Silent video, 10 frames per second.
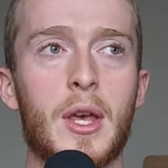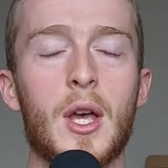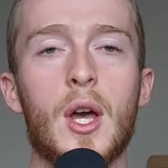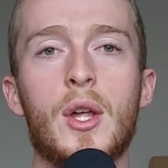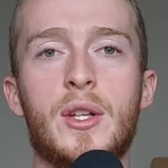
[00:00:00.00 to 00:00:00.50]

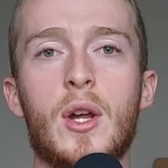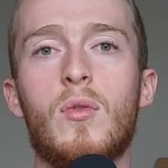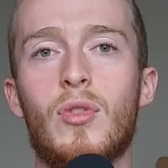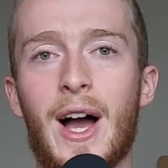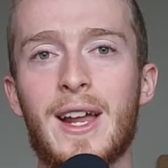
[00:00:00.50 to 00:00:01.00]
So
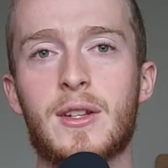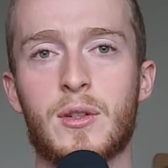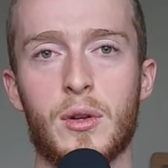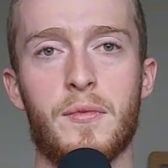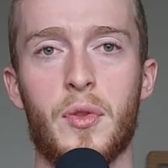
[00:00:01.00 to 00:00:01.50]
that's sort
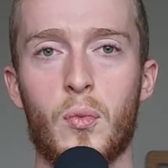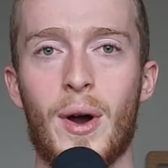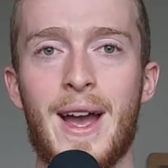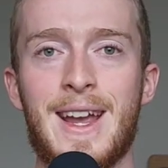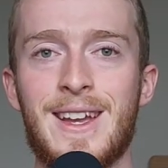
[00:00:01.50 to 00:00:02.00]
of the
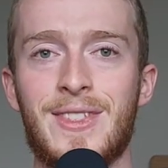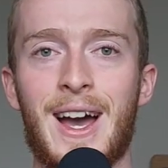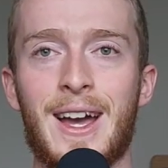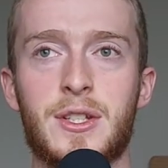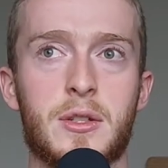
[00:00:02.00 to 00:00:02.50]
way
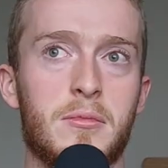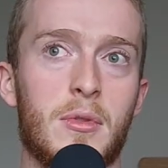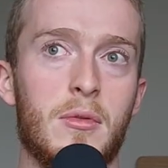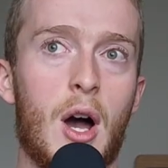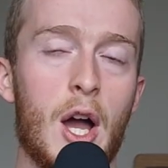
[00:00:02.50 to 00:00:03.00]
that
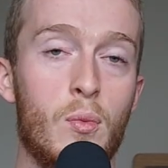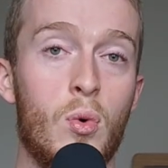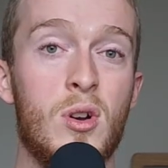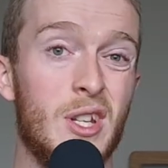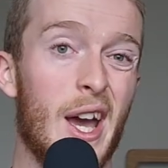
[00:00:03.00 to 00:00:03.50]
I
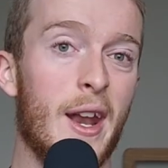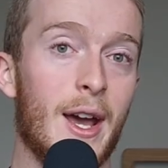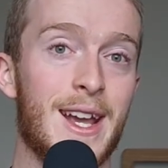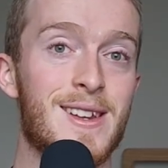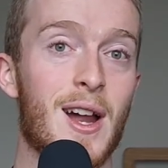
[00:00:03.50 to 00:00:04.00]
would, and I
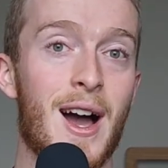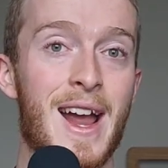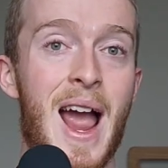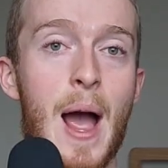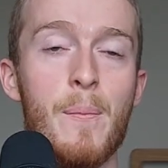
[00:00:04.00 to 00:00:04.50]
guess I
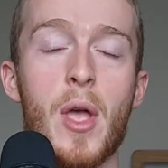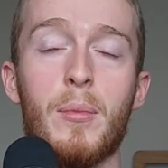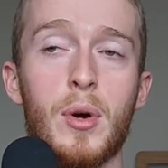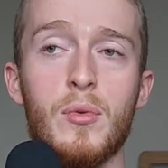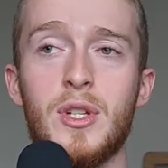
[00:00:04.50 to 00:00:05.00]
am,
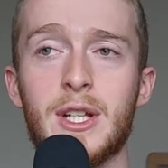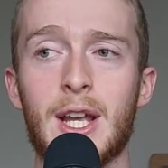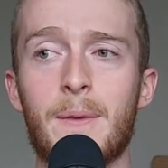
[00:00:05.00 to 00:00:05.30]
approaching it